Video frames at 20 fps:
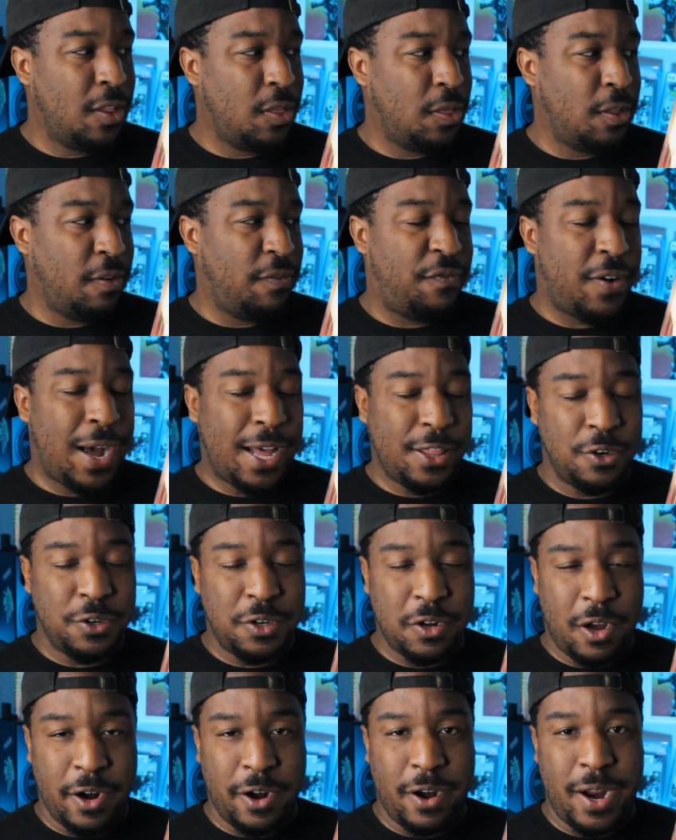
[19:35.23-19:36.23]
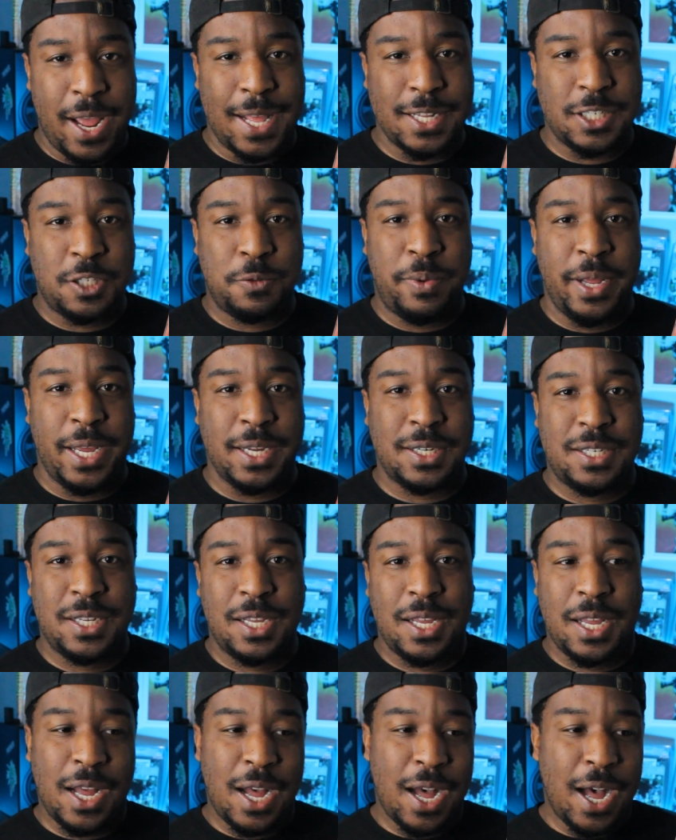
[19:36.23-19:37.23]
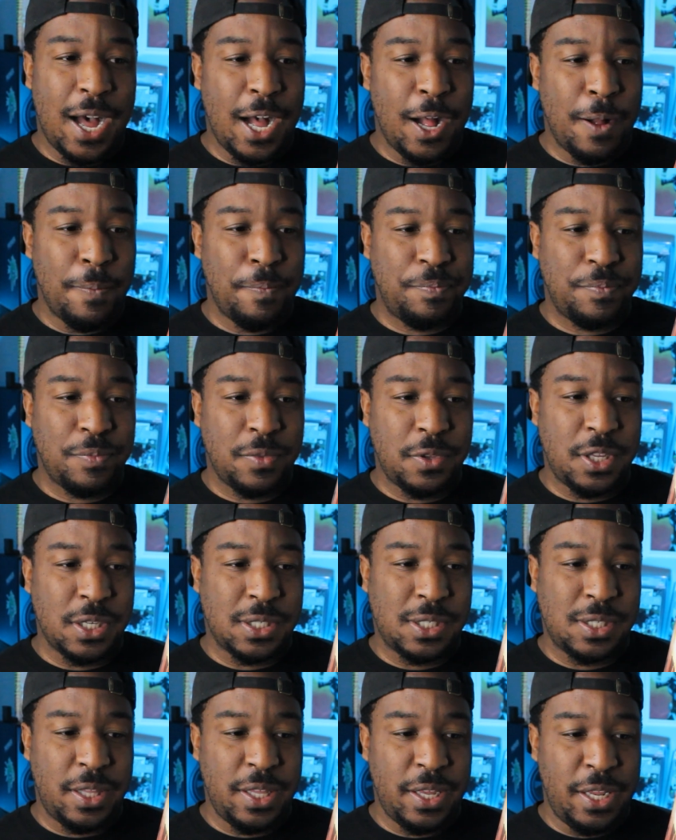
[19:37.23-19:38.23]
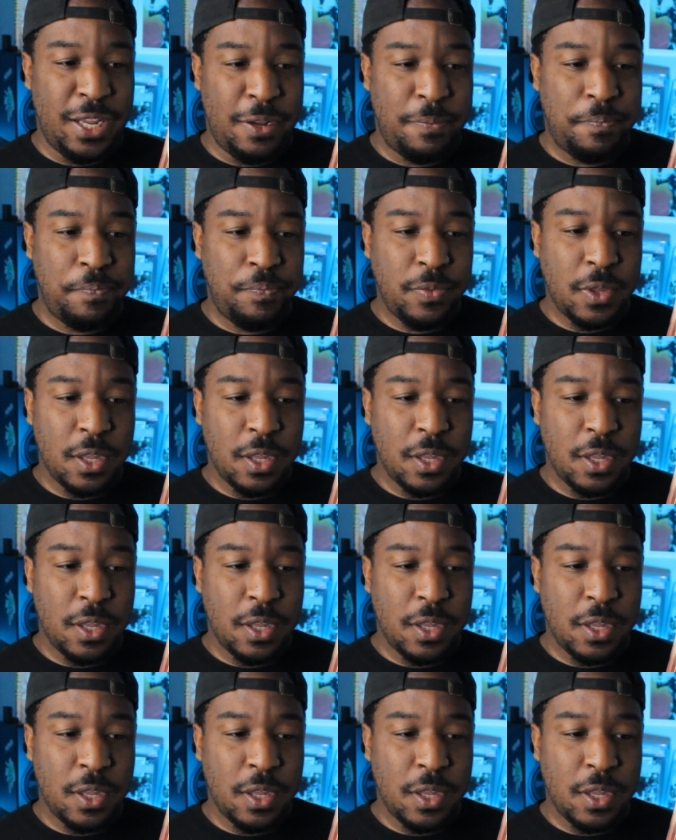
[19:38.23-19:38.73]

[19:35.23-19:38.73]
The father-daughter aspect, um, this the